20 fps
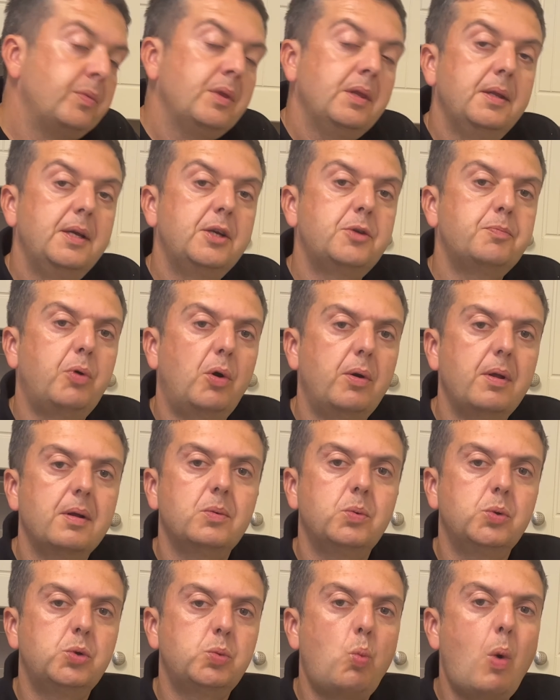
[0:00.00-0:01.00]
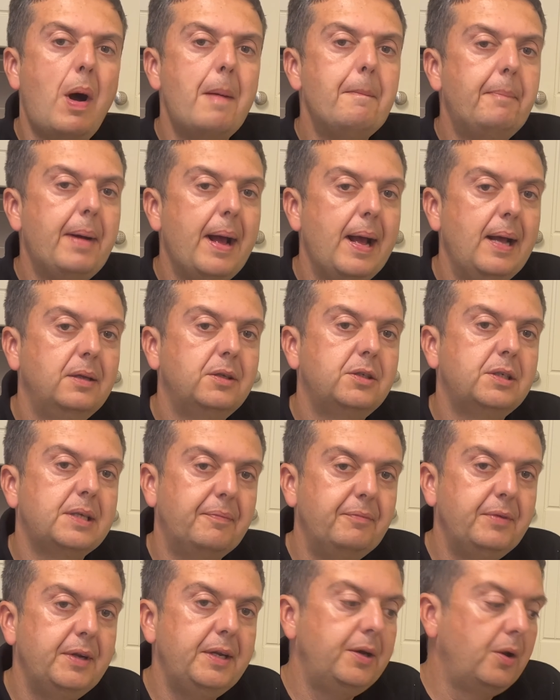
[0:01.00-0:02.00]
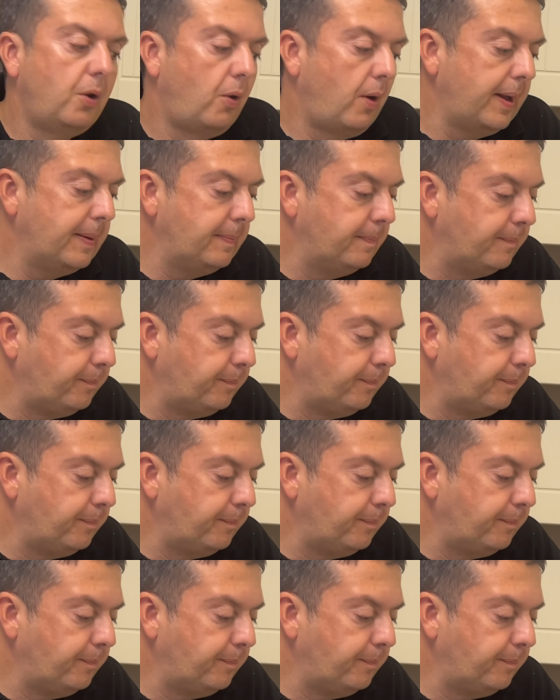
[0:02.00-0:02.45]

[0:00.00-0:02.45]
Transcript: This product was £1.79.